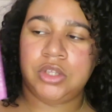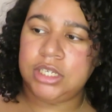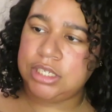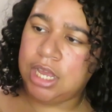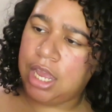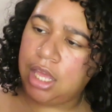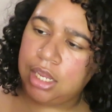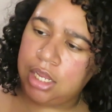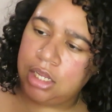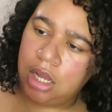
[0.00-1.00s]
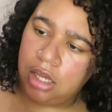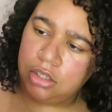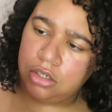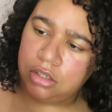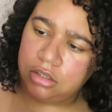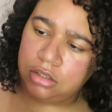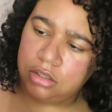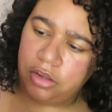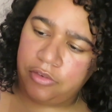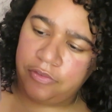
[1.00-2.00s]
this LA
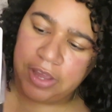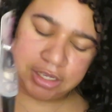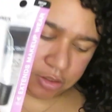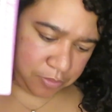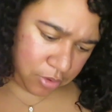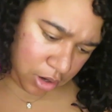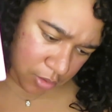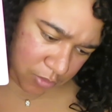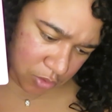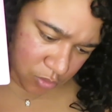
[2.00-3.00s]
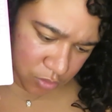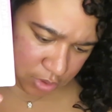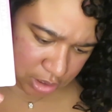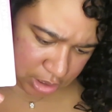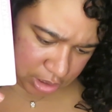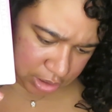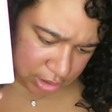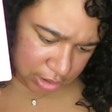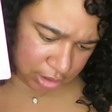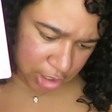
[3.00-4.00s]
Colors face primer
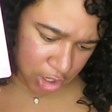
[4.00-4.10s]
was